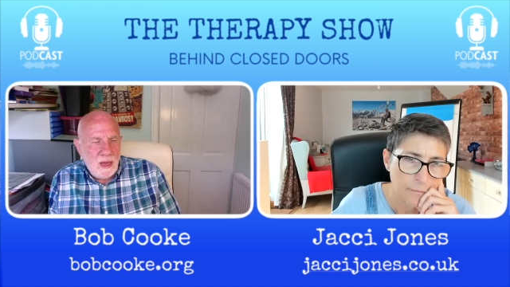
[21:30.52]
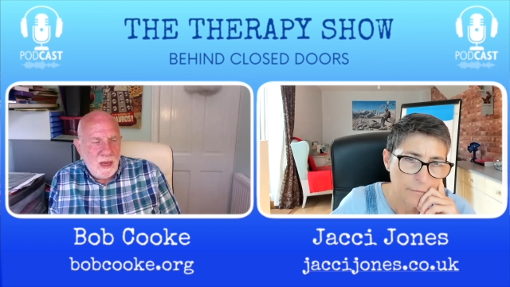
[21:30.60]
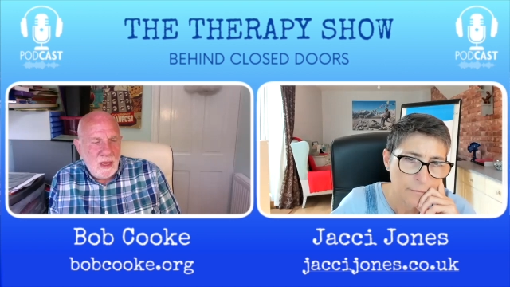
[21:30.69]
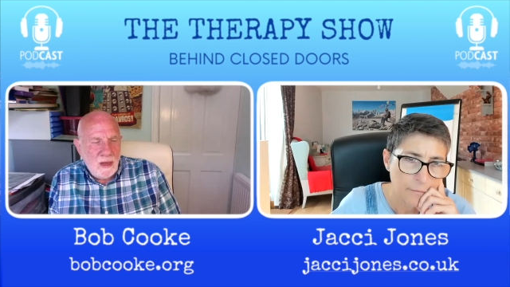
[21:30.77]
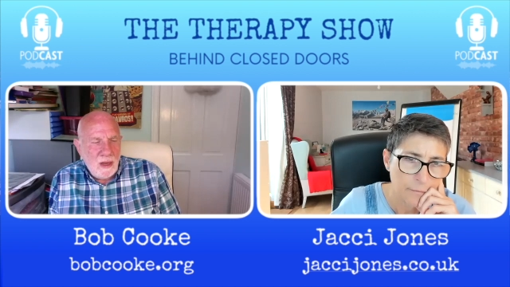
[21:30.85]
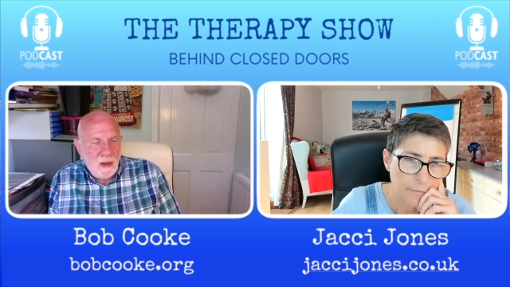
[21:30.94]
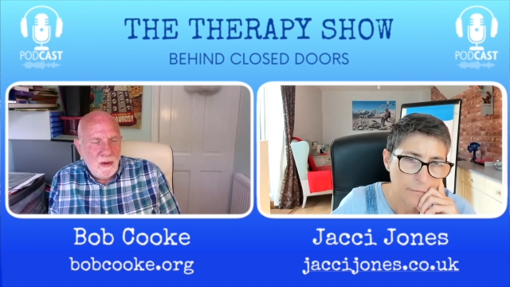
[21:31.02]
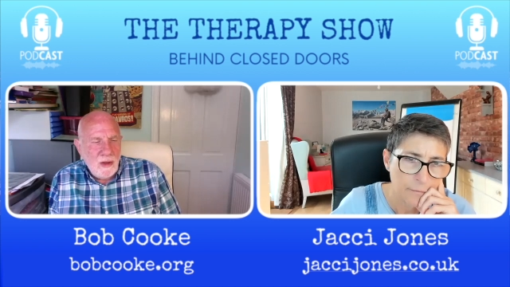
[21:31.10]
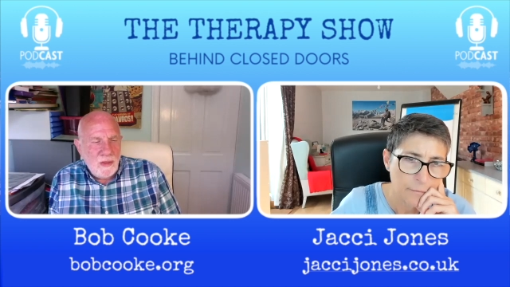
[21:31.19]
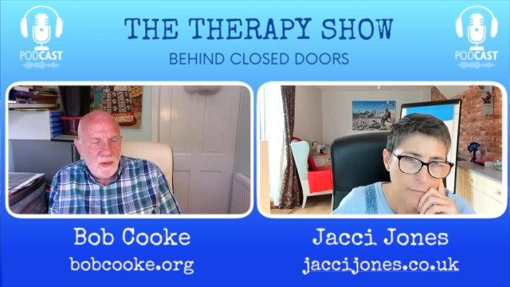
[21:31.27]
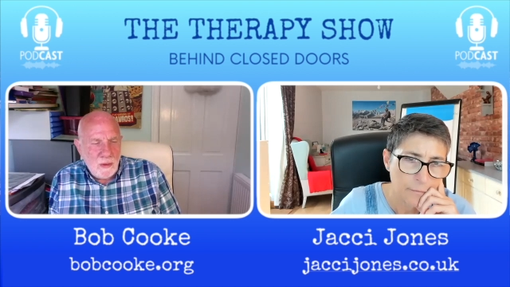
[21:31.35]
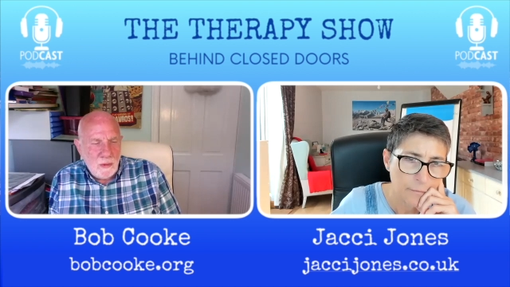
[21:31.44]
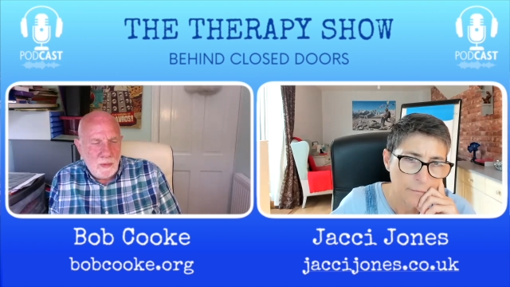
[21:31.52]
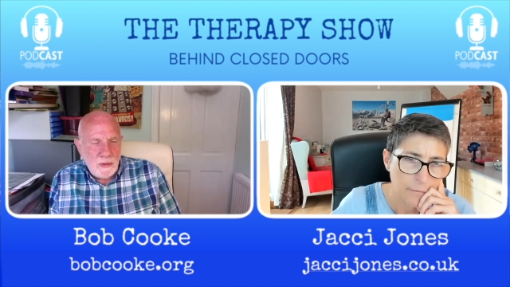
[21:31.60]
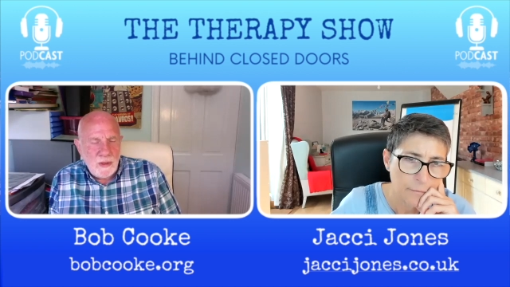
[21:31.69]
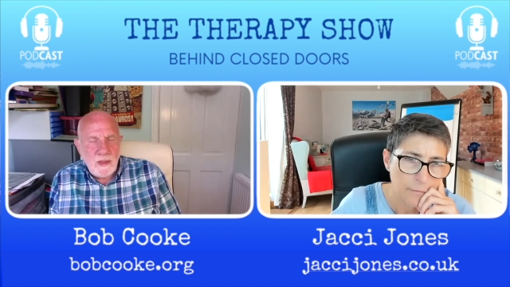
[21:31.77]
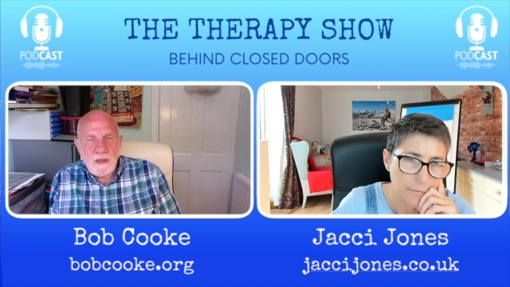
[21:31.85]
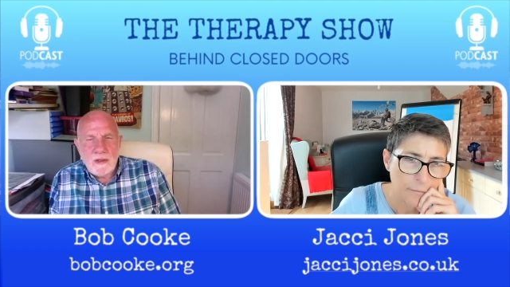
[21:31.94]
Speaker 1: an unethical
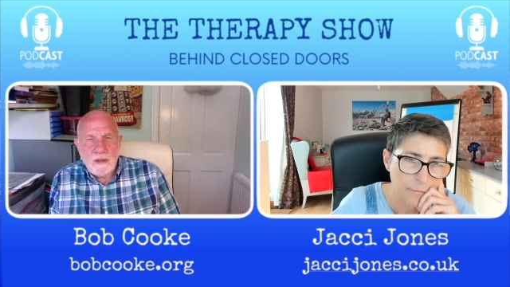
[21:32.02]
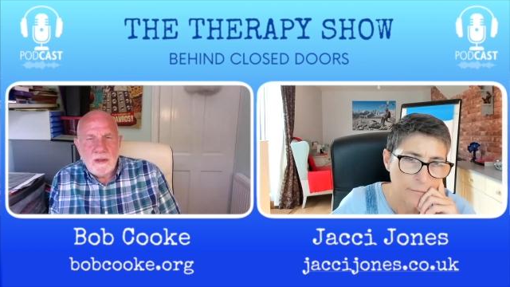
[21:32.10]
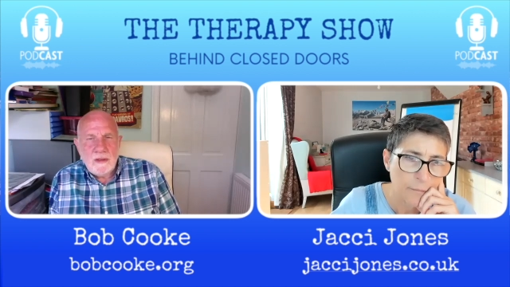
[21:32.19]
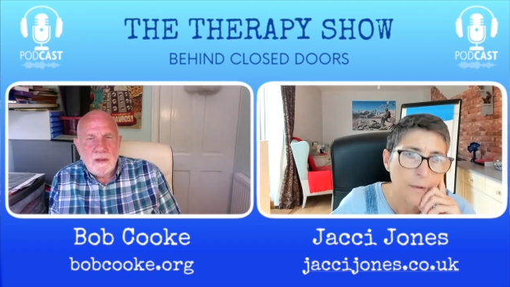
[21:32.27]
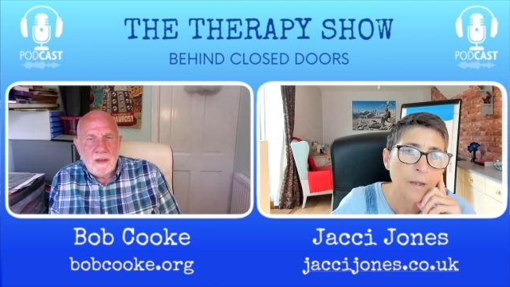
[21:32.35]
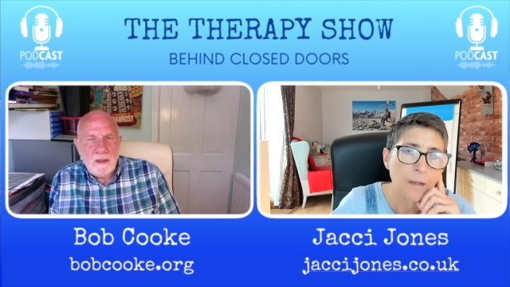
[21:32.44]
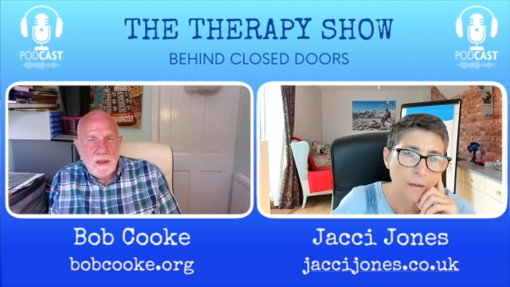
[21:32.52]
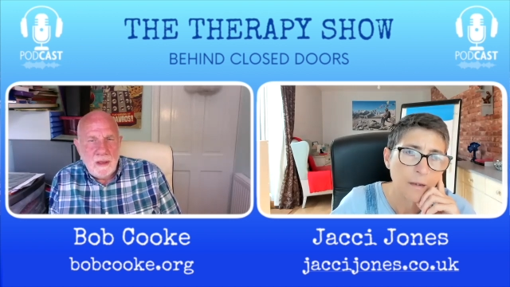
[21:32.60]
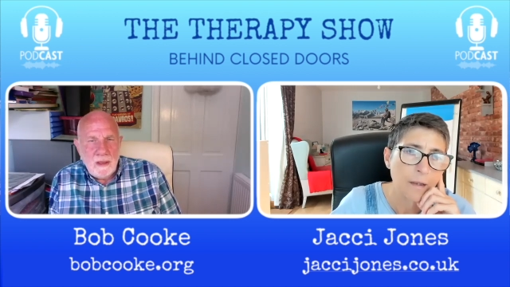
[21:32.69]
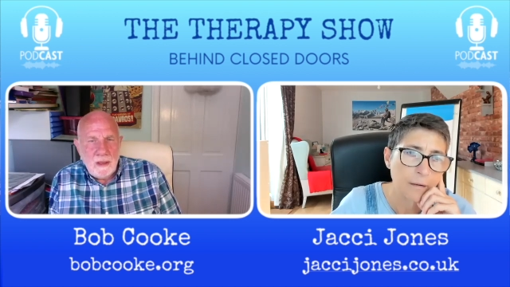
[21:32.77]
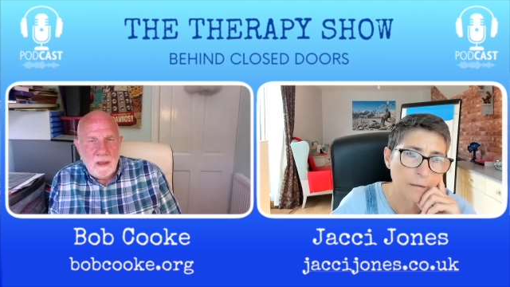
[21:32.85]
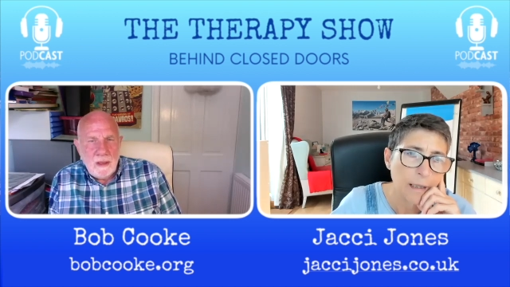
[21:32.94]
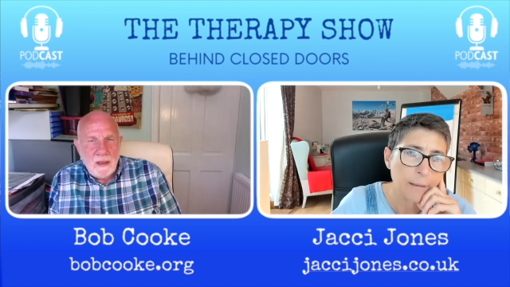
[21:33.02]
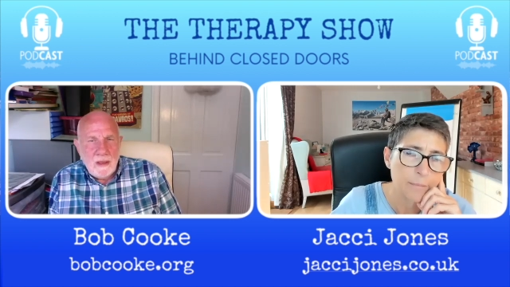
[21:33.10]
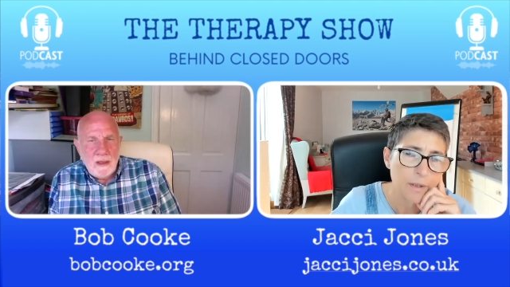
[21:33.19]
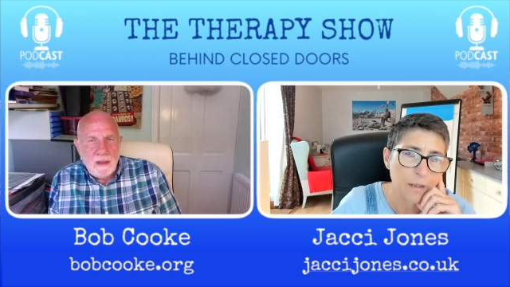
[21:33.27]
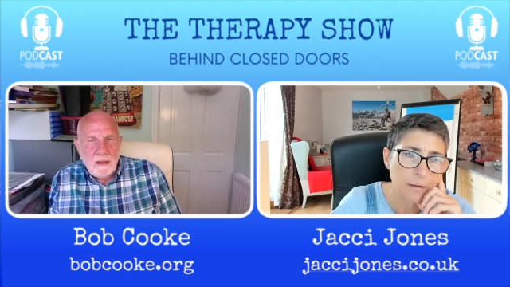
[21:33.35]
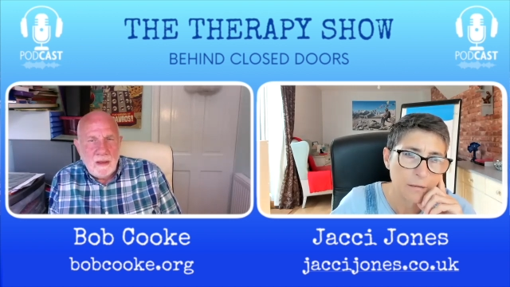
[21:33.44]
position.
Speaker 2: Yeah,
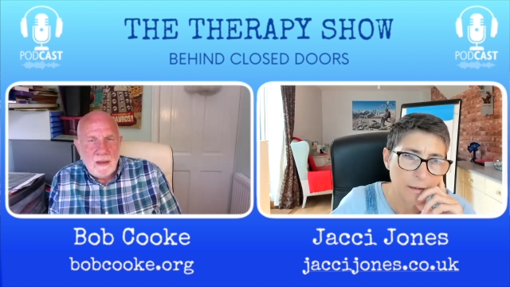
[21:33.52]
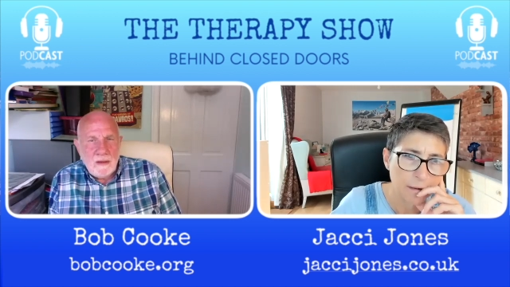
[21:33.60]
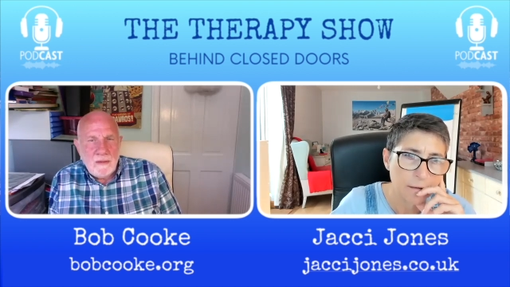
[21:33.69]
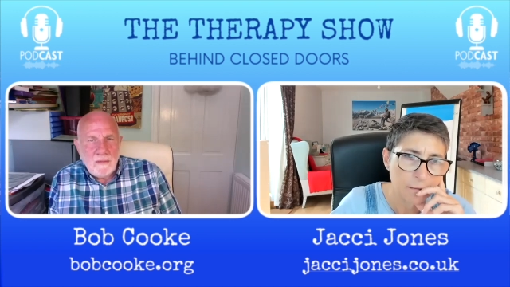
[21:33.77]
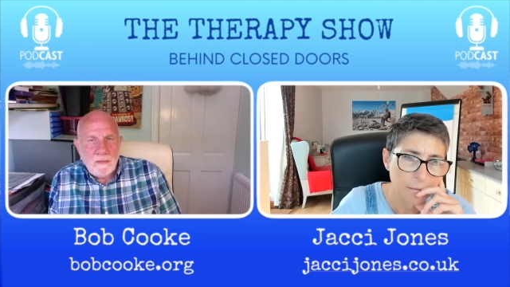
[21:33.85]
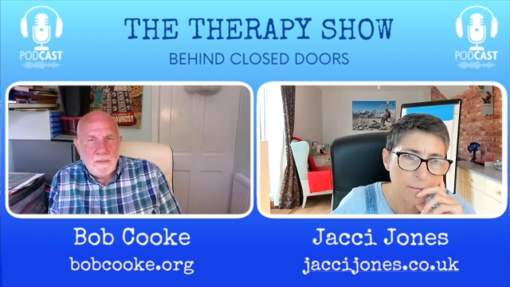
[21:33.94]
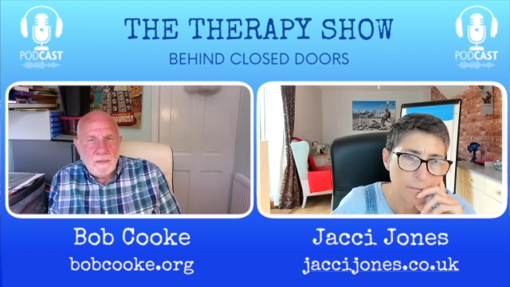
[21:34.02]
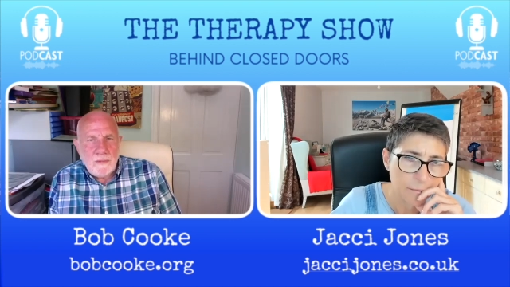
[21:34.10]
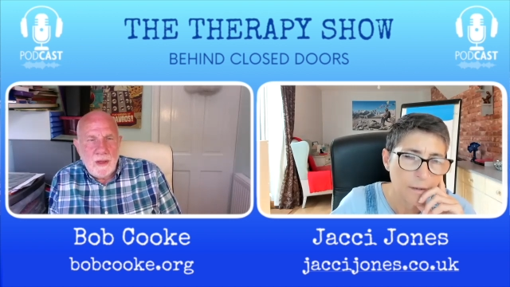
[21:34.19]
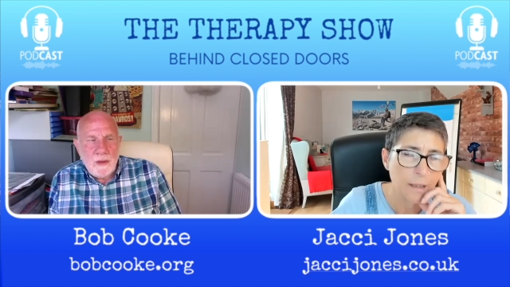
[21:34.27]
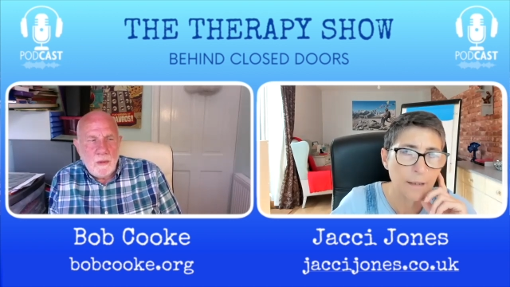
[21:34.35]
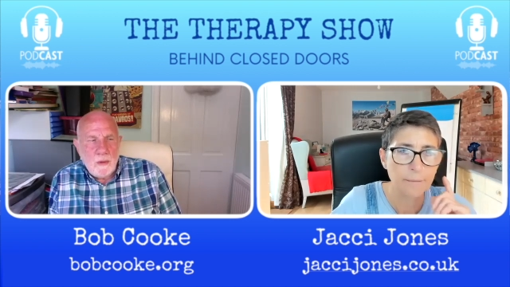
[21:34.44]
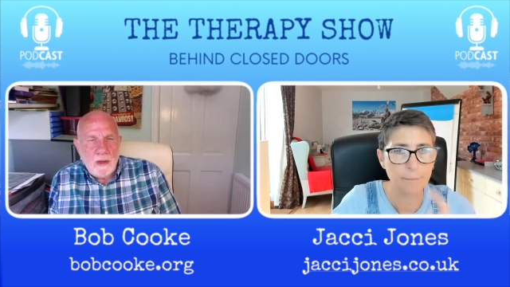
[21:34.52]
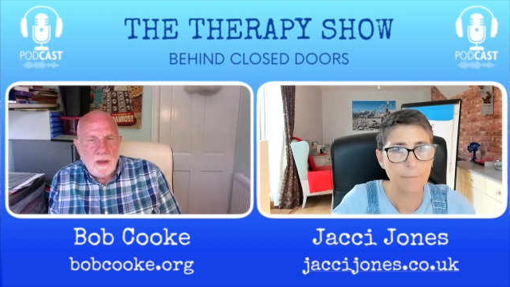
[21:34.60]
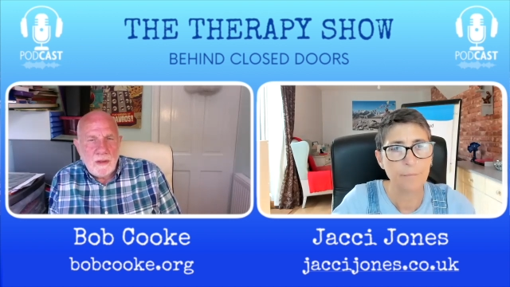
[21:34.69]
absolutely. Otherwise.